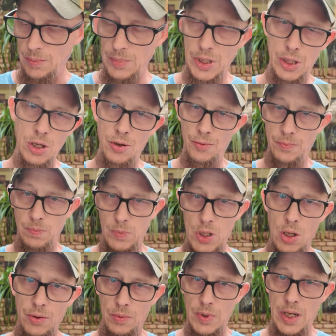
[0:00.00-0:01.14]
going to
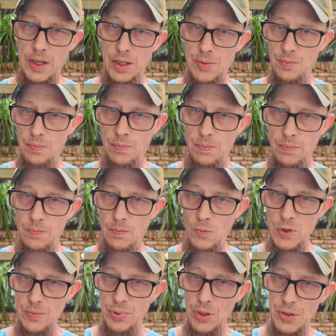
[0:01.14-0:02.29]
go ahead and
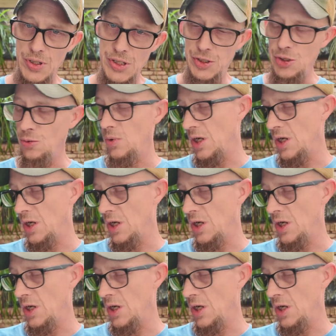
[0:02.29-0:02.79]
rebuild these two